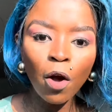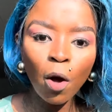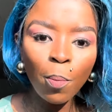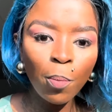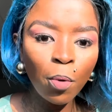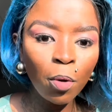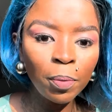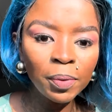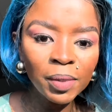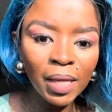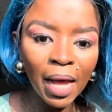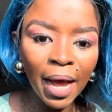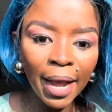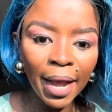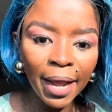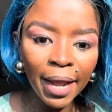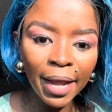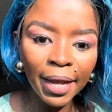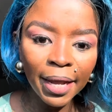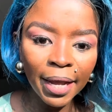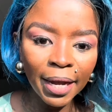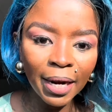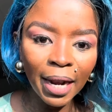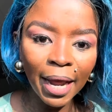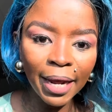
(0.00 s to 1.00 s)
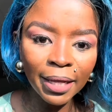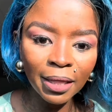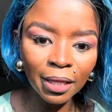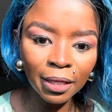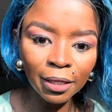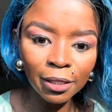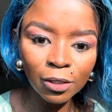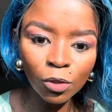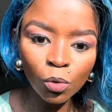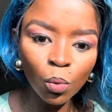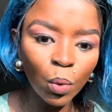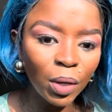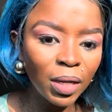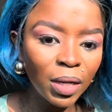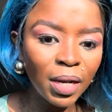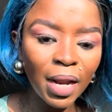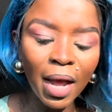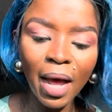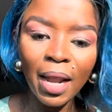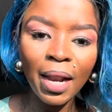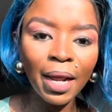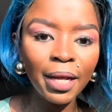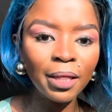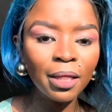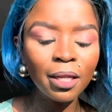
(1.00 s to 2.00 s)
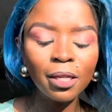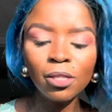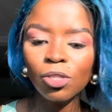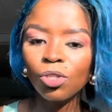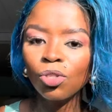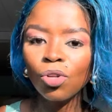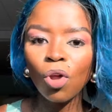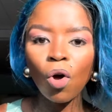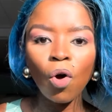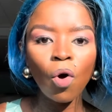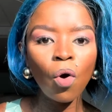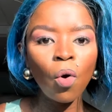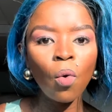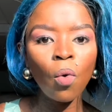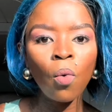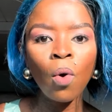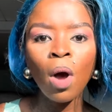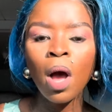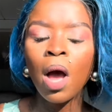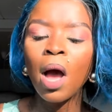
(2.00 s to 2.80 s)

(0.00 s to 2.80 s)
boobs are hanging like this, when they are like this, no,